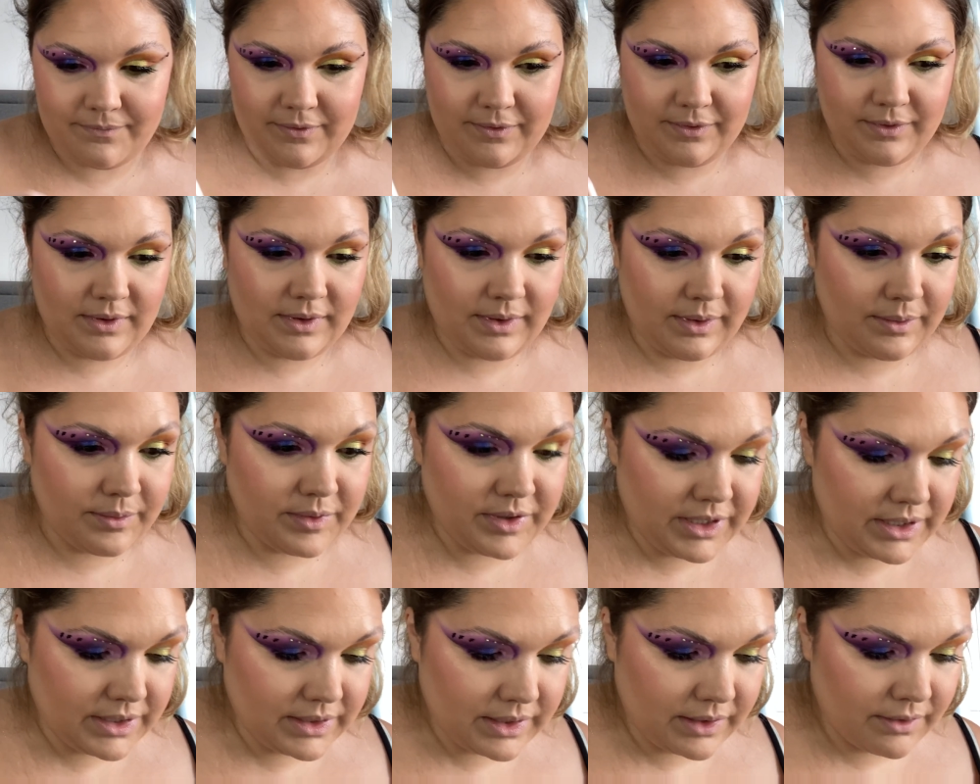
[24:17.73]
We're
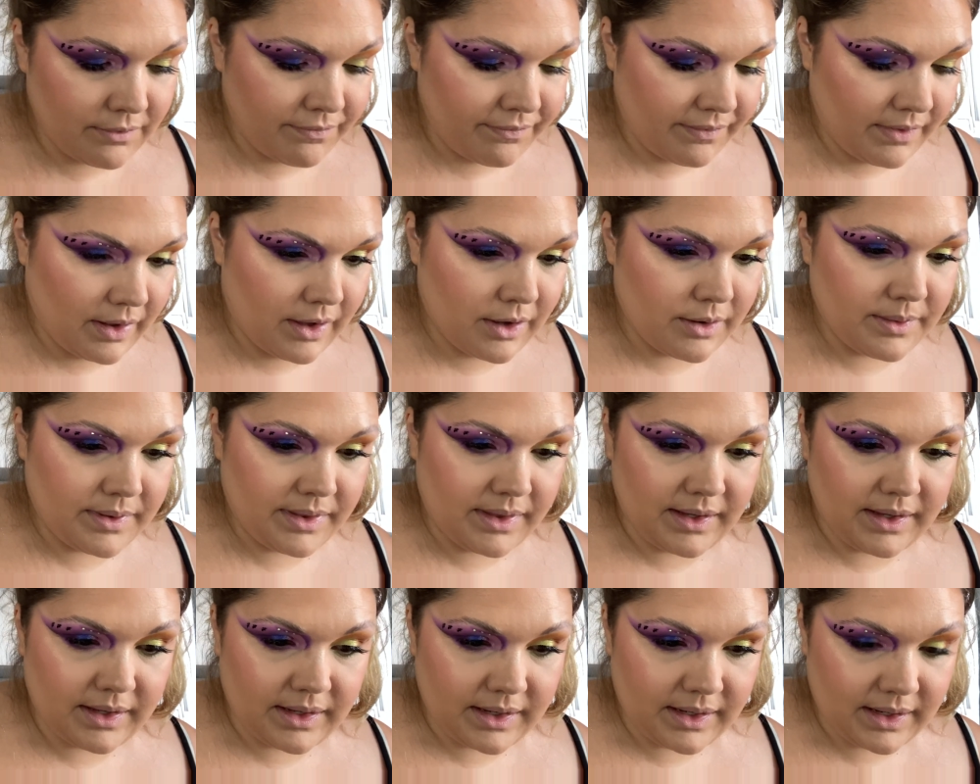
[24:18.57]
just going to flow with
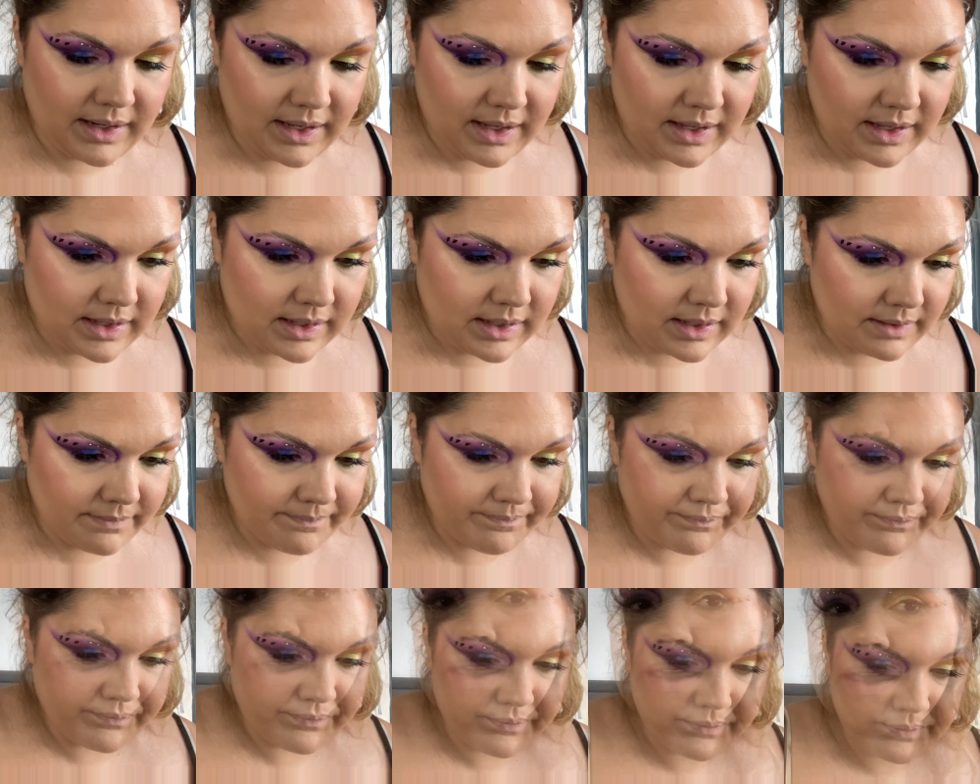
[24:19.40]
it, okay?
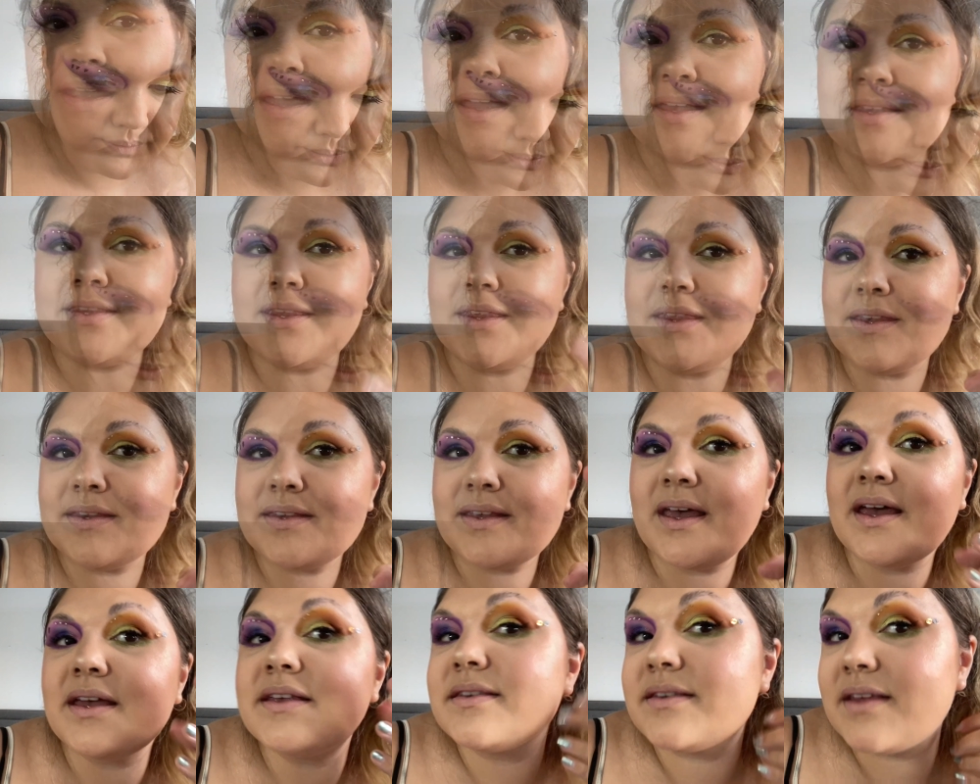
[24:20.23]
Okay, so this
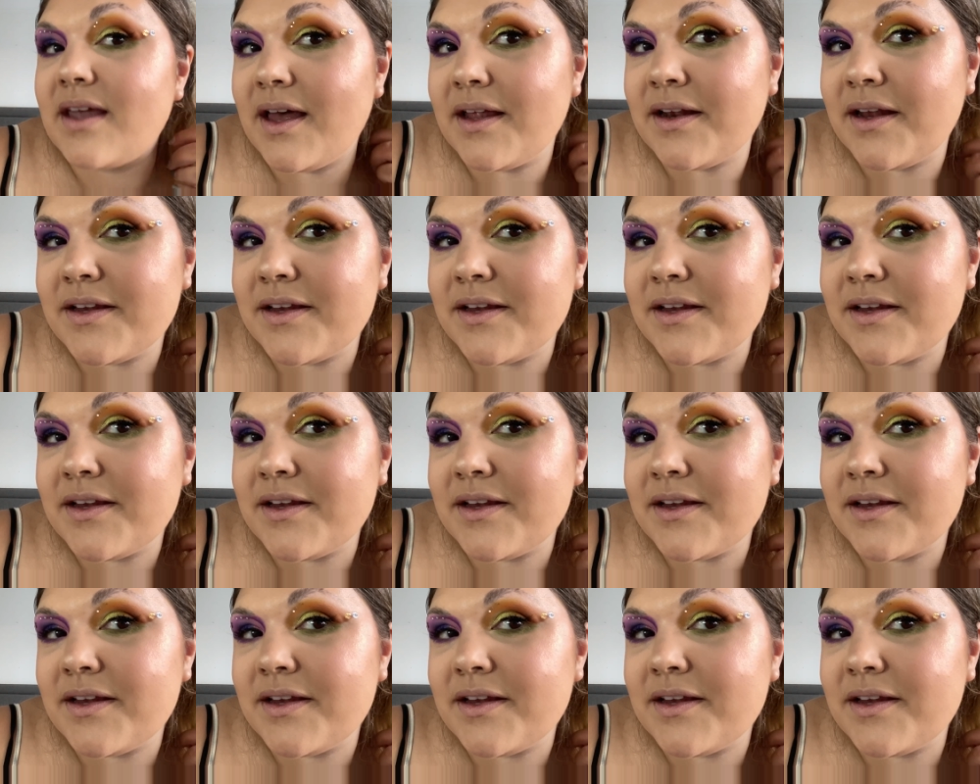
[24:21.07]
is done.